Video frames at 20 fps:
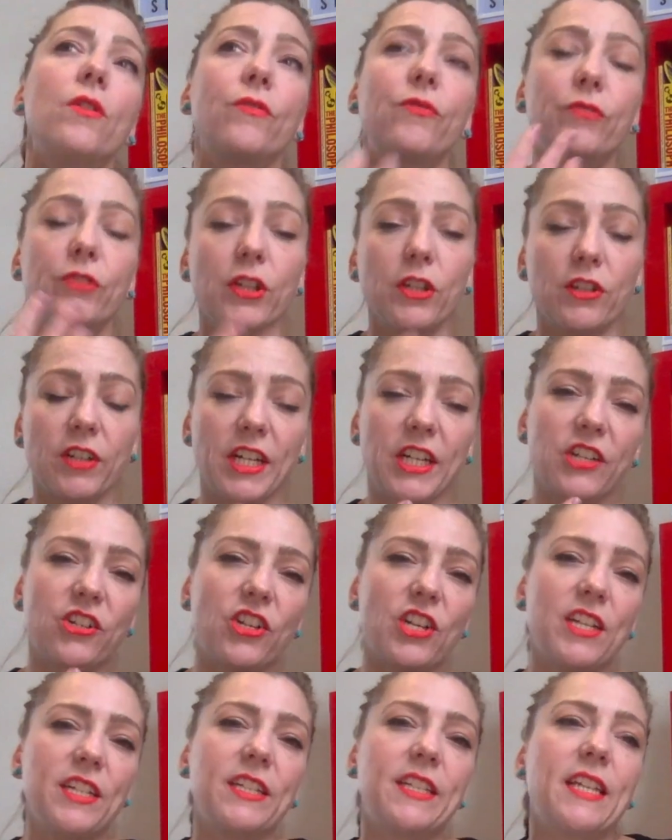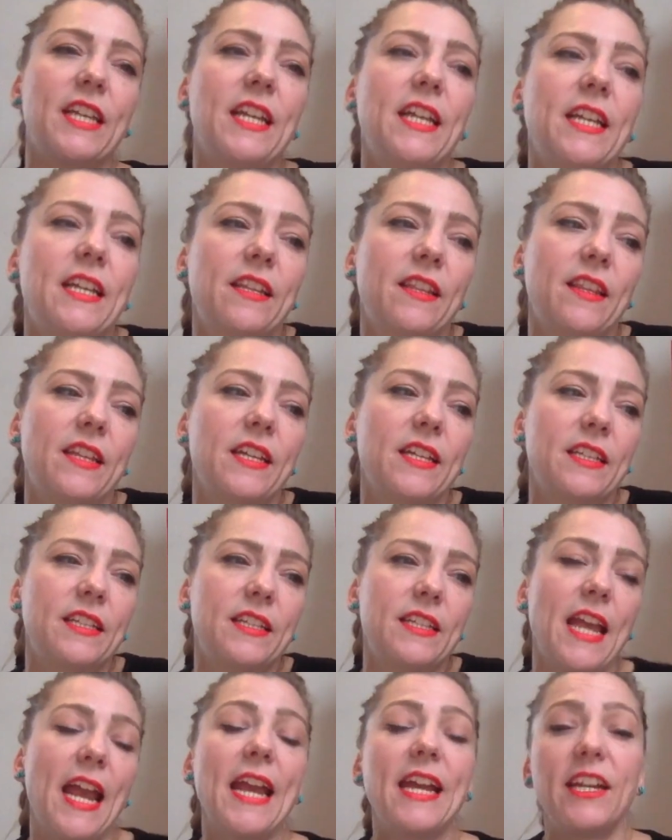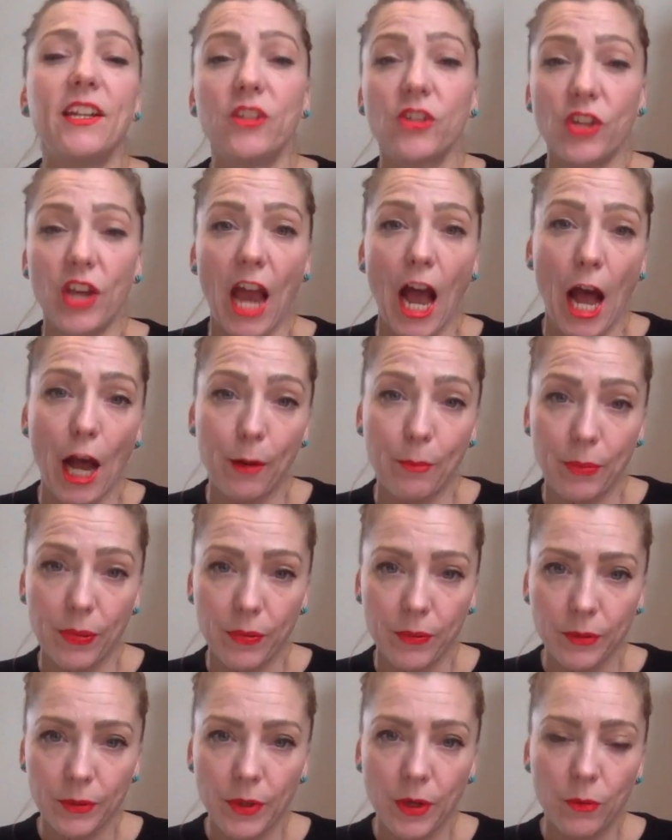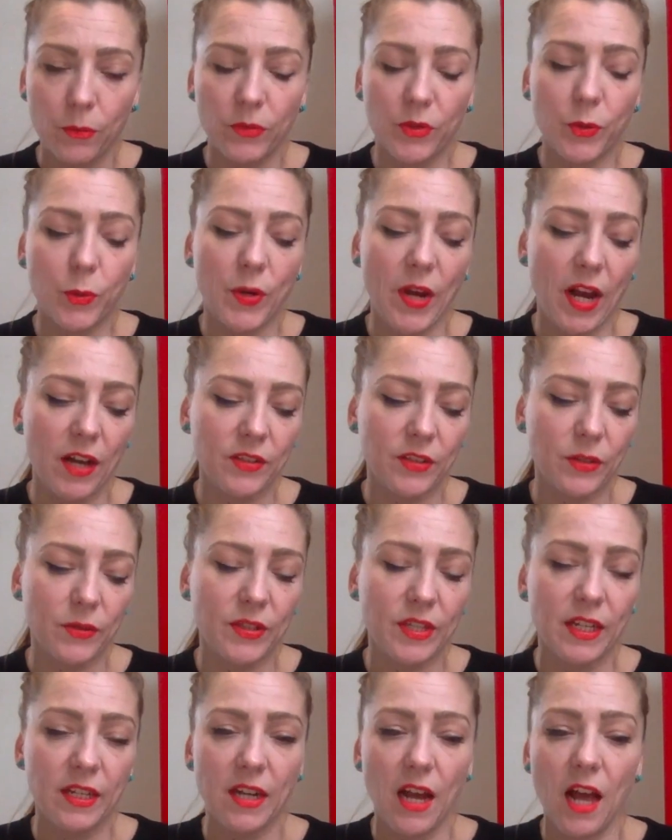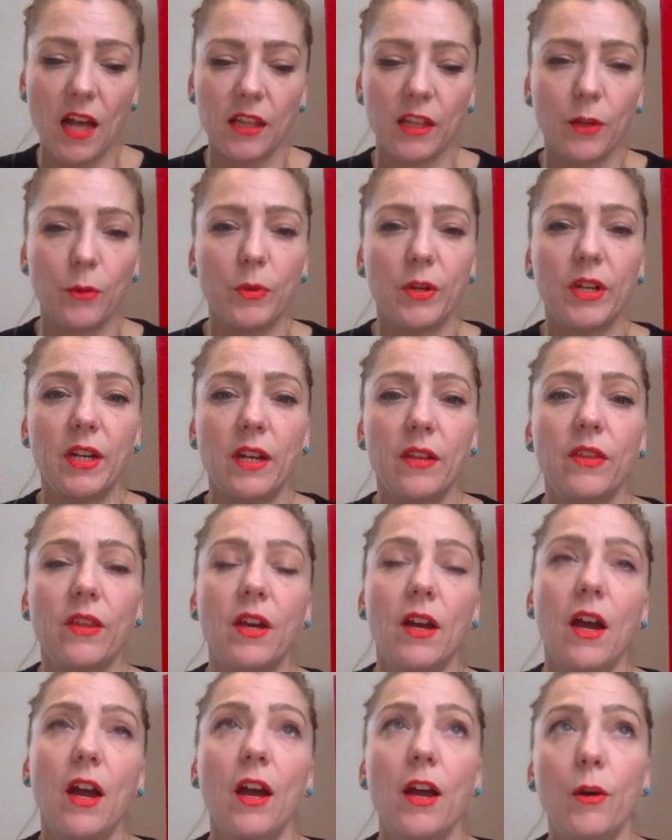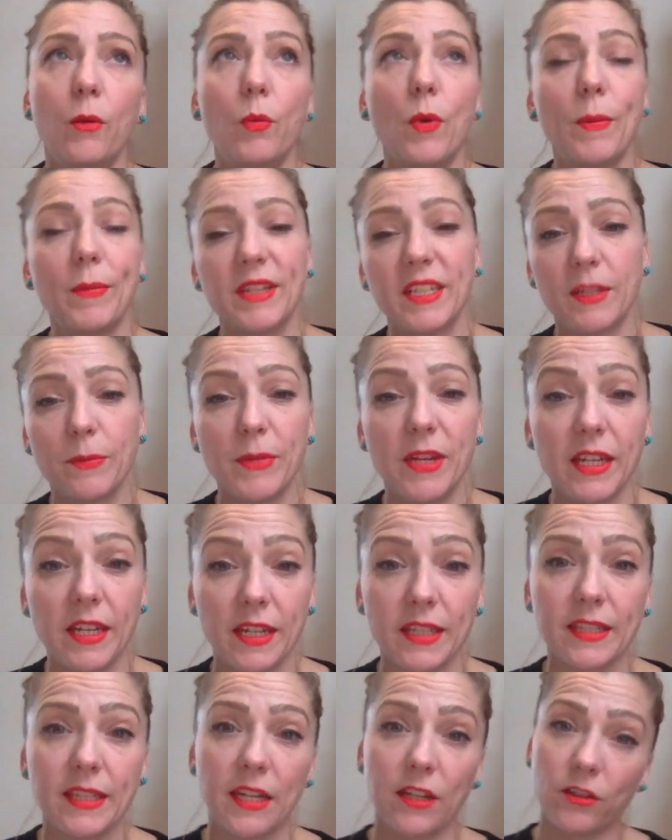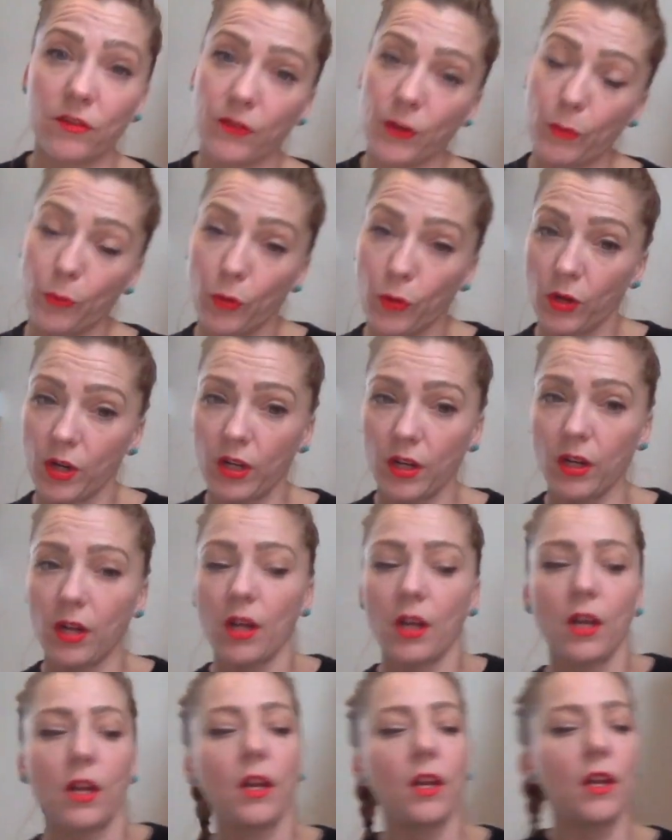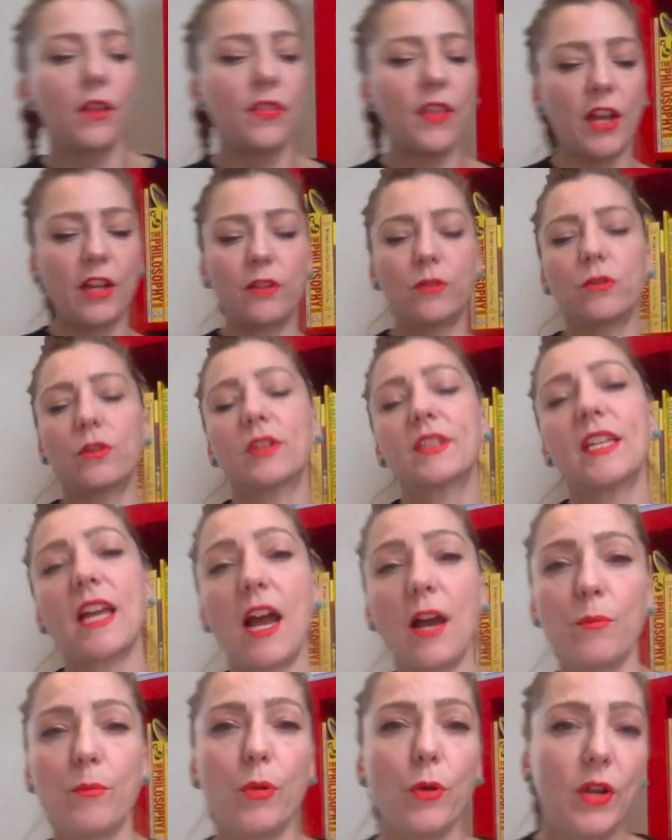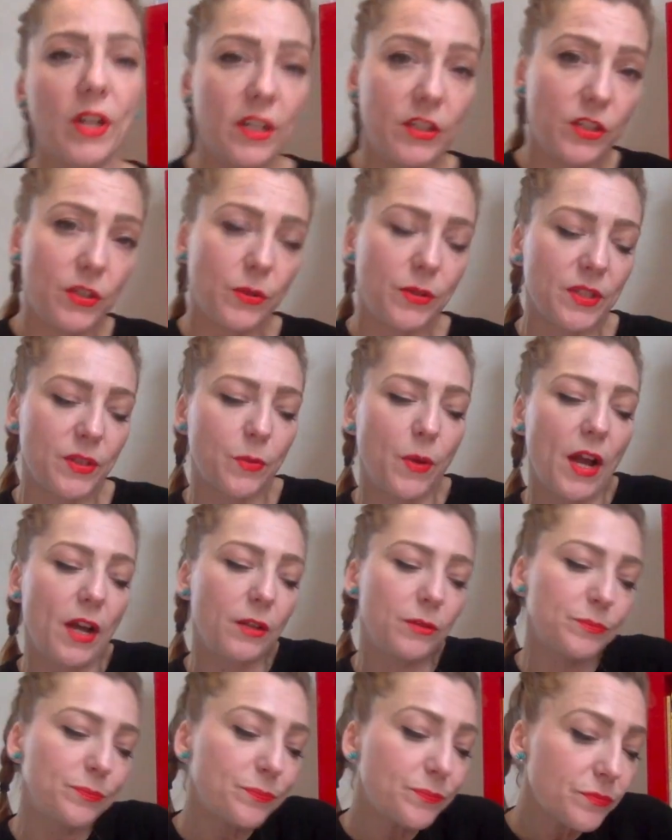flourish, is in this age gap, which we also see in Hollywood, and the Women's Media Center report that you looked at pointed to as well.